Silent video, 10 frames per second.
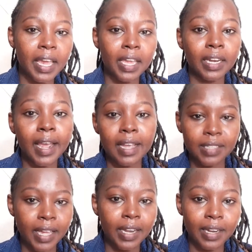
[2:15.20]
And guys,
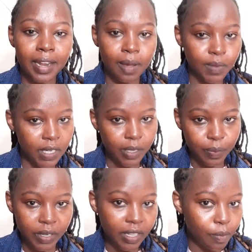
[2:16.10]
I ended up
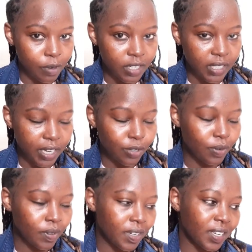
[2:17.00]
sleeping in the police
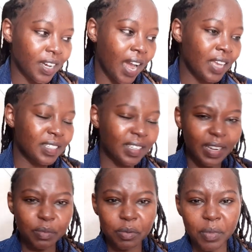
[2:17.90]
station. I
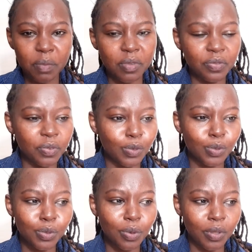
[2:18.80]
slept maybe for 2
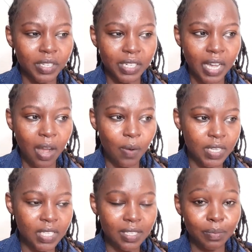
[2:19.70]
or 3
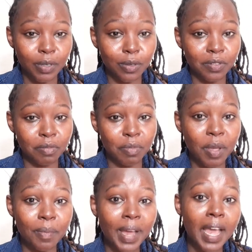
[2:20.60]
hours, because
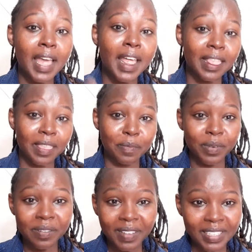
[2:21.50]
remember, the
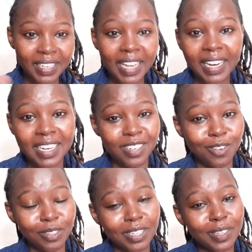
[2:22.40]
previous night I did
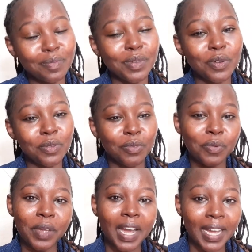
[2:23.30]
not sleep because we
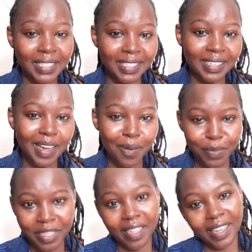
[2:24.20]
were catching up
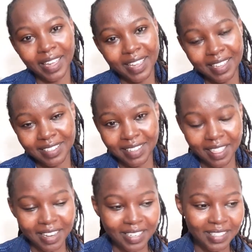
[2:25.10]
with the other Kenyans at
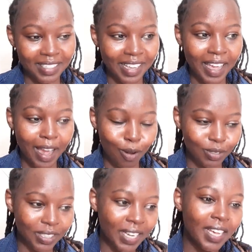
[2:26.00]
the DCI
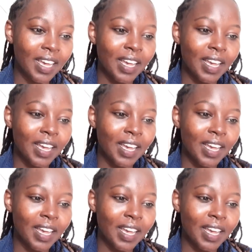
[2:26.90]
outside.